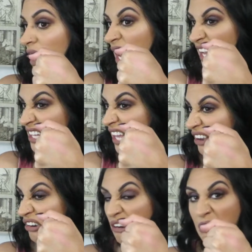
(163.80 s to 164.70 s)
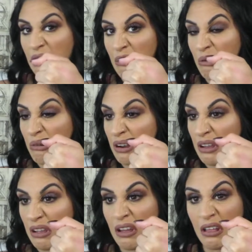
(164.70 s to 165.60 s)
highlighter.
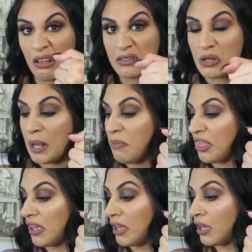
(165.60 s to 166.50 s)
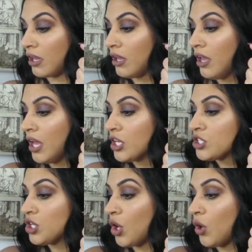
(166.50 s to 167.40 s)
That's what I'm thinking.
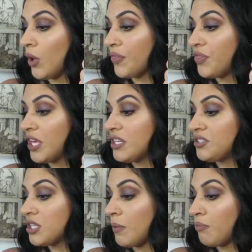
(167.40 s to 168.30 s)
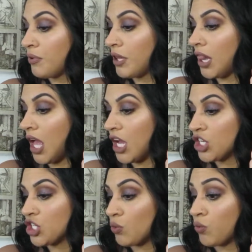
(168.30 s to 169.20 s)
So this
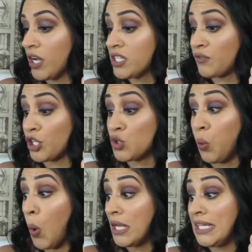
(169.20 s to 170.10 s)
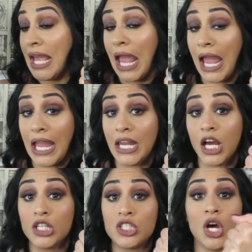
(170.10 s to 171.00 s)
blush runs for
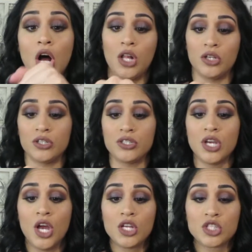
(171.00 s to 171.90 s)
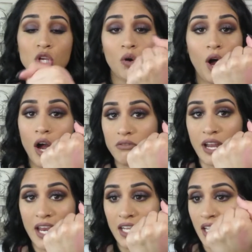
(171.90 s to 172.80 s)
$28. So
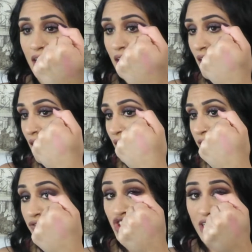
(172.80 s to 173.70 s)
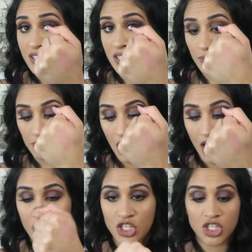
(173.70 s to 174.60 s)
already, just the
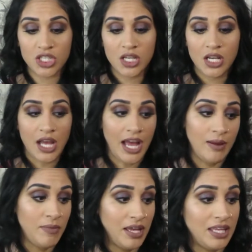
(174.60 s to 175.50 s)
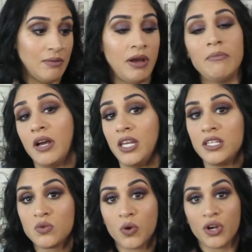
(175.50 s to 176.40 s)
blush, I get my
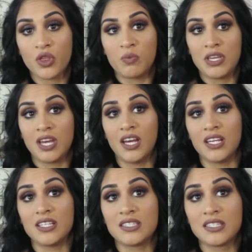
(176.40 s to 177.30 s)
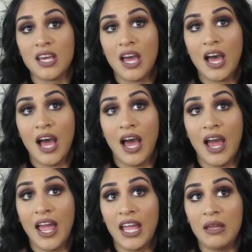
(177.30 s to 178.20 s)
money's worth because
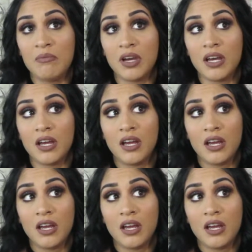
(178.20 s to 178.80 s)
I'm